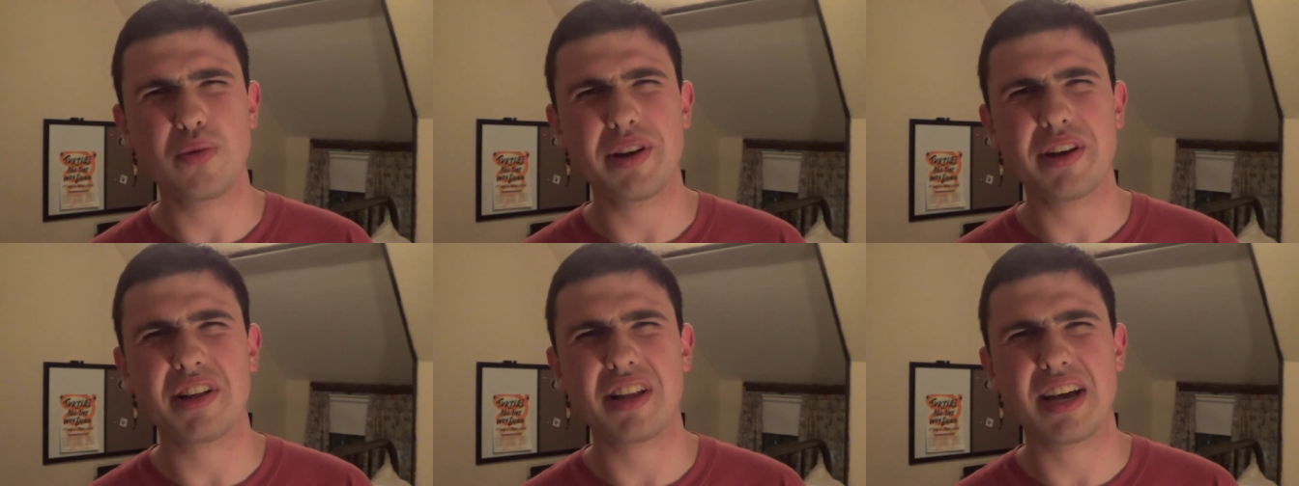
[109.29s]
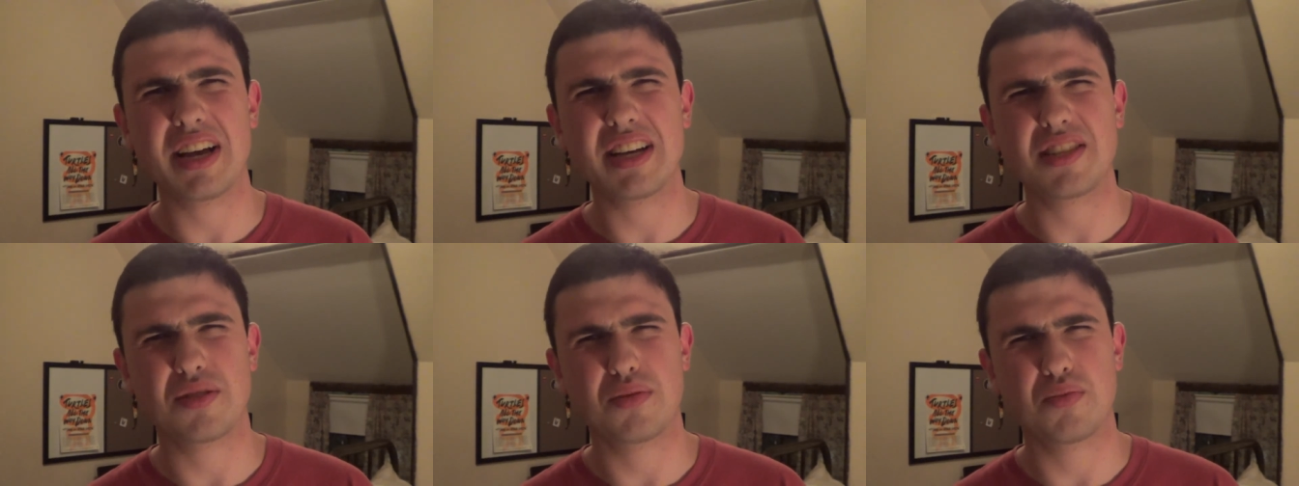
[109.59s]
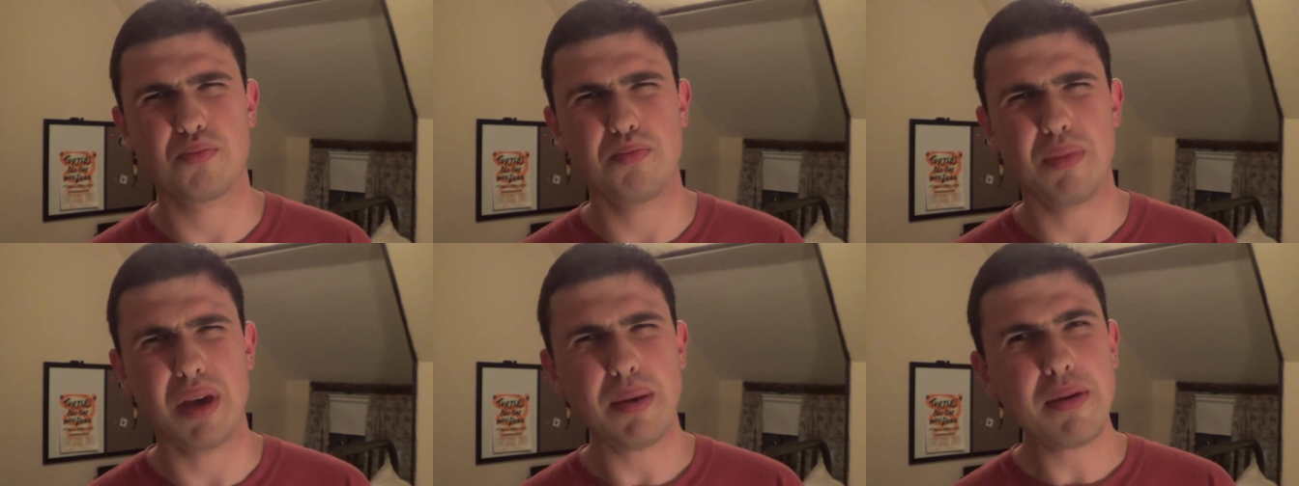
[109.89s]

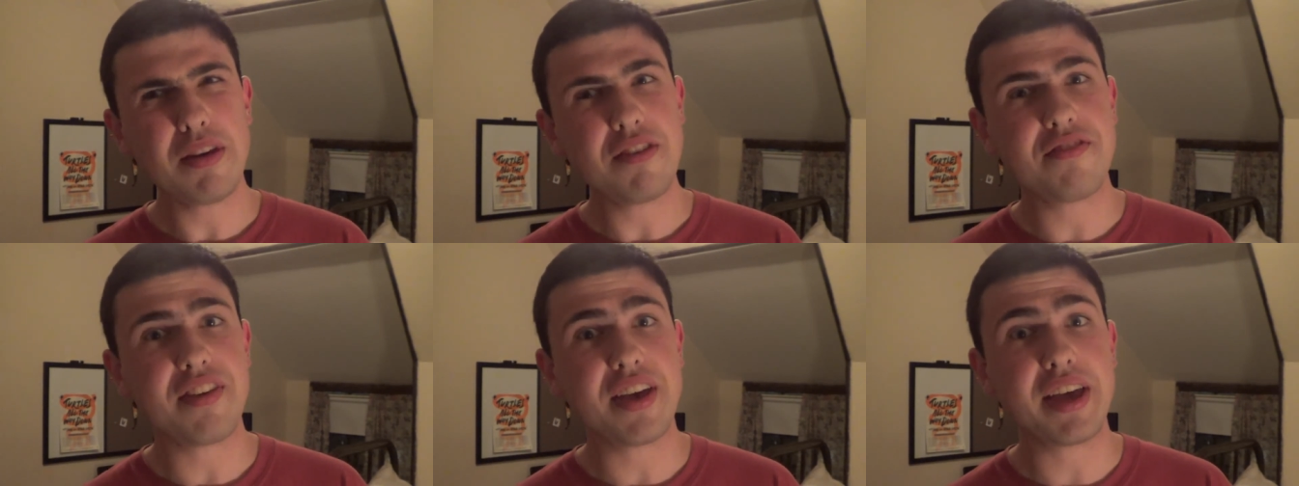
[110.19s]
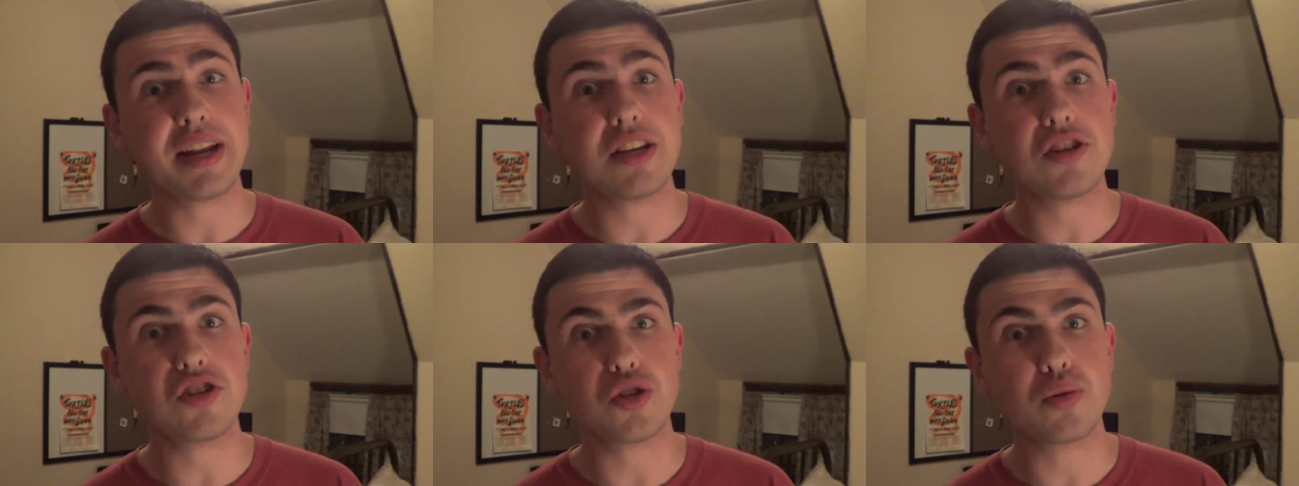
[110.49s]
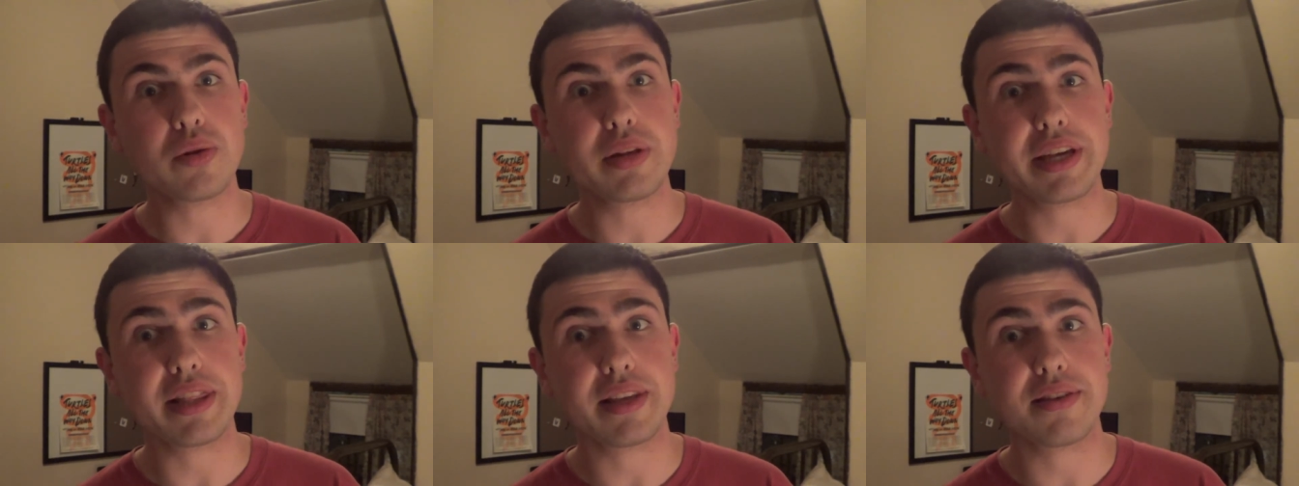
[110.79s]
realize maybe Fannee
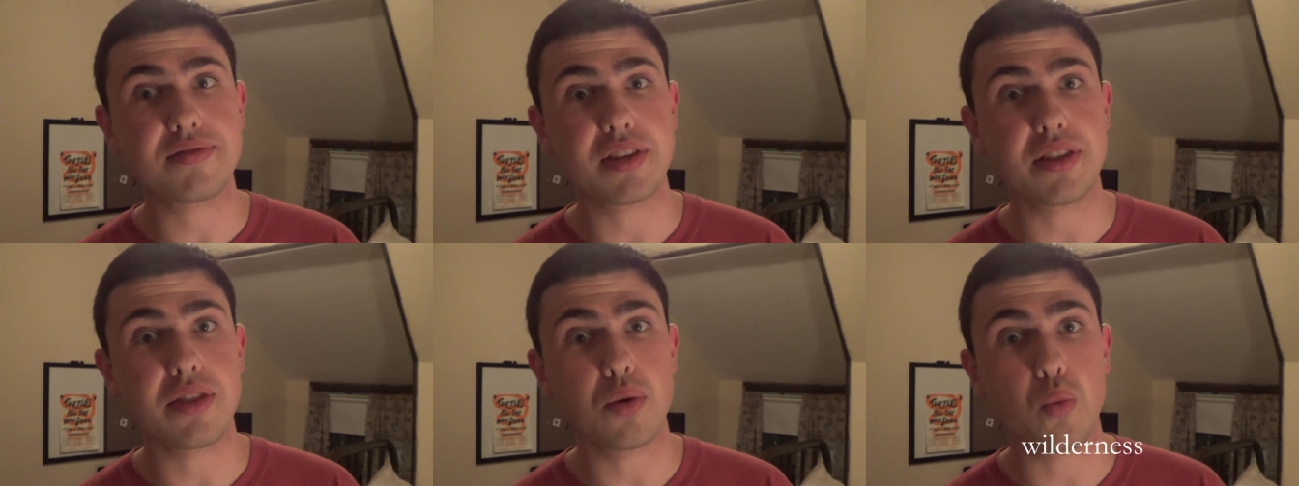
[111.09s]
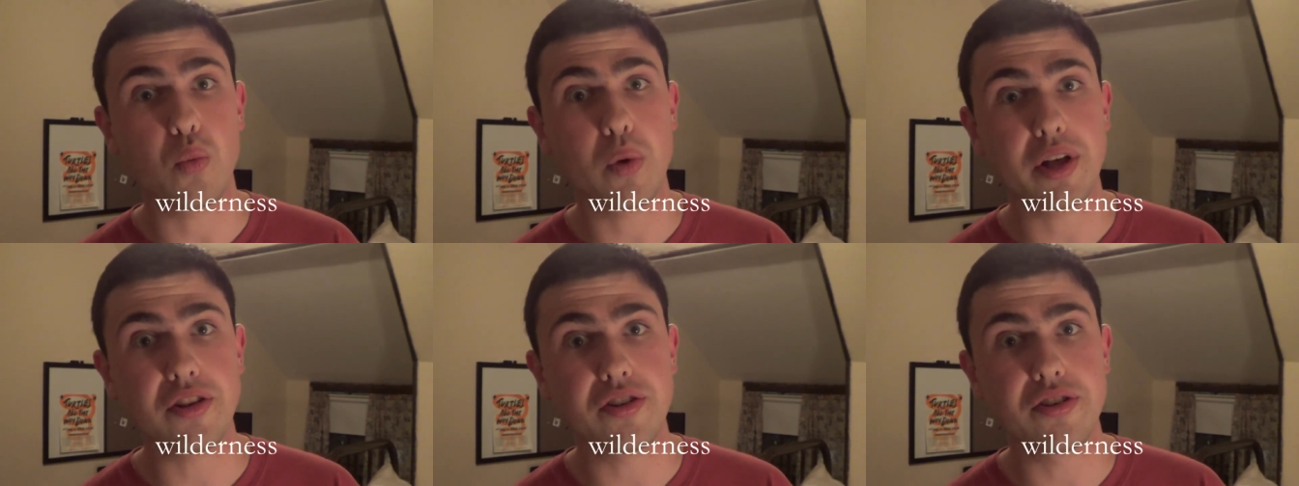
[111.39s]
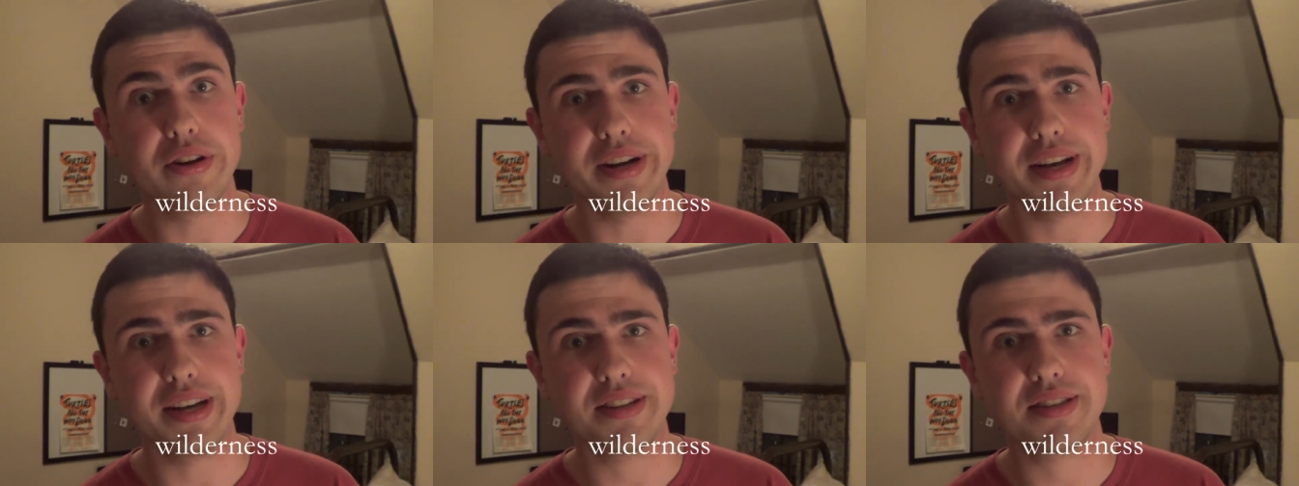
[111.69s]
Doolee lives in the
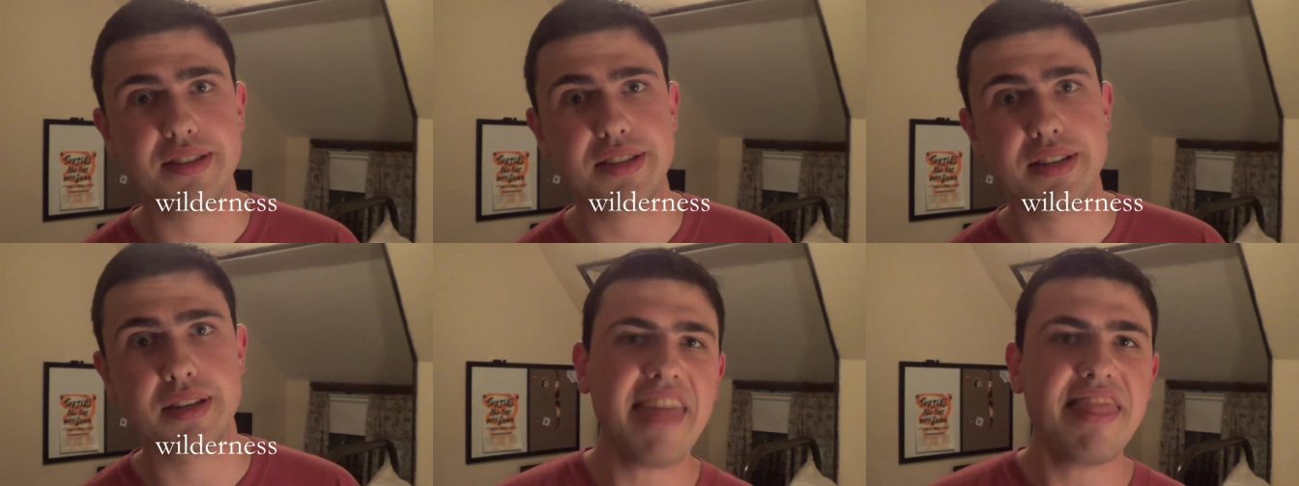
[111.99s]
wilderness.